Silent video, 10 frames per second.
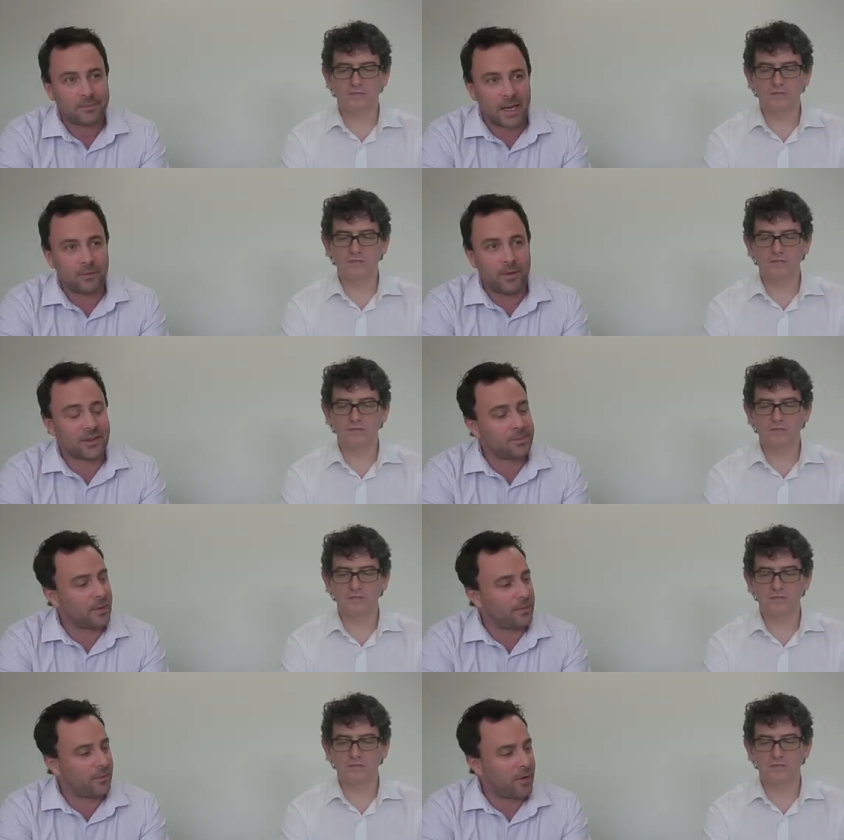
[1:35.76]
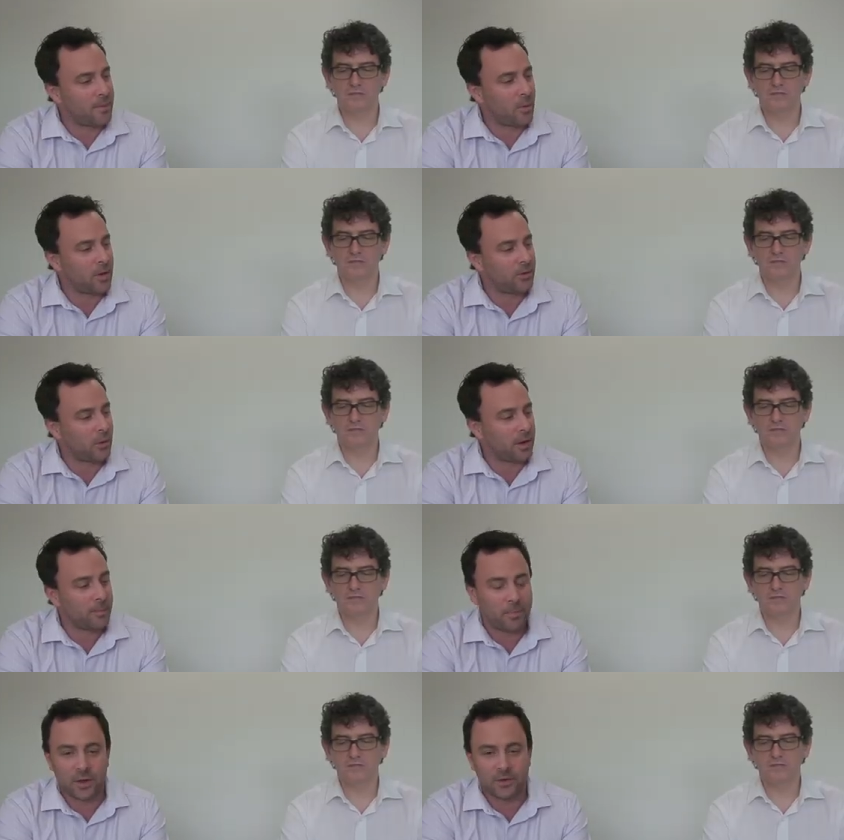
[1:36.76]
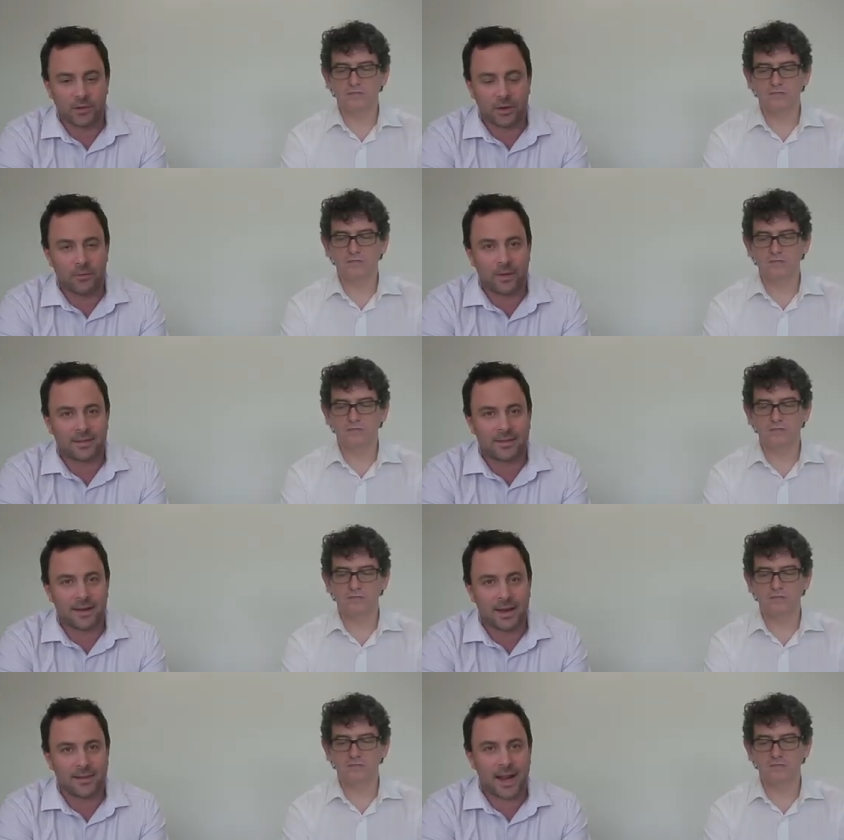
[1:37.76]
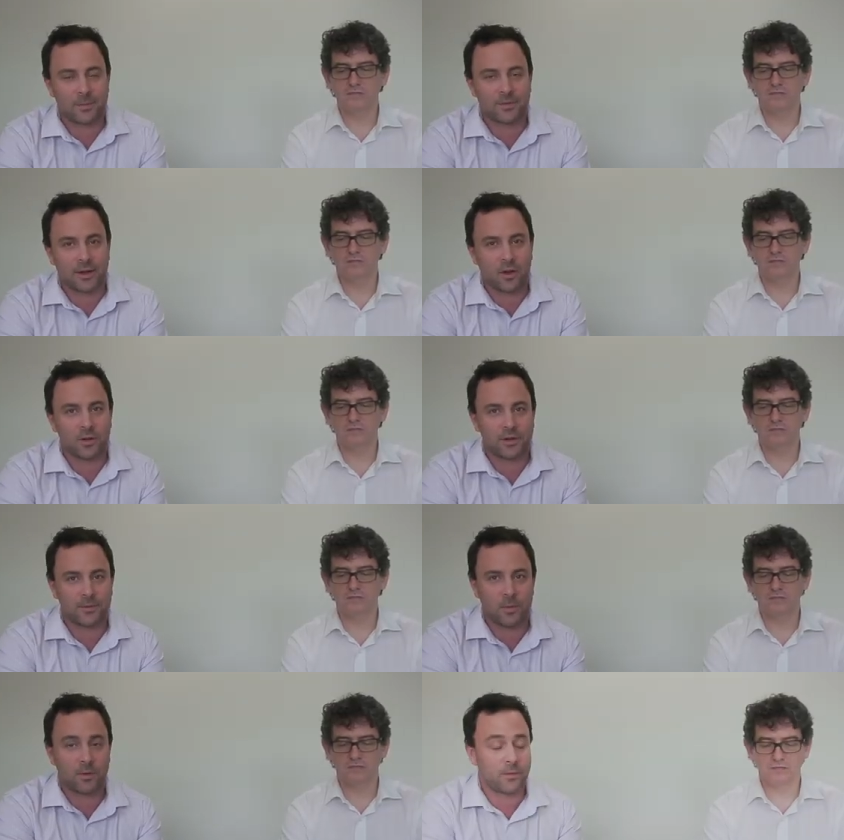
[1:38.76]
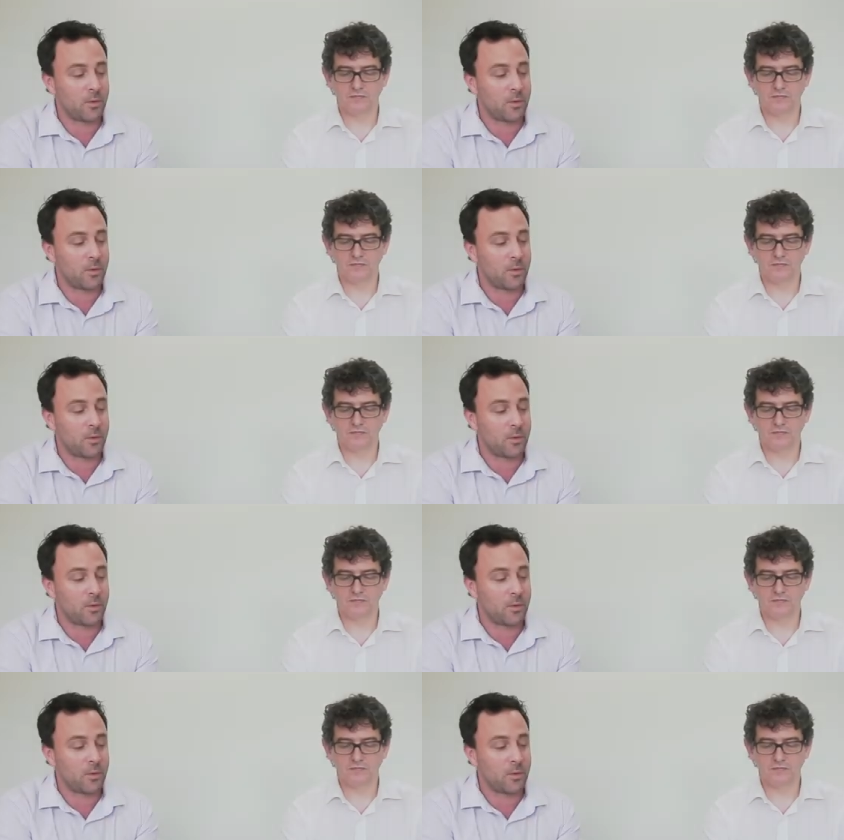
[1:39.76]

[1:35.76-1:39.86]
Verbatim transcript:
Speaker 1: investment for anybody that's looking to purchase and invest in, in NetApp's technologies moving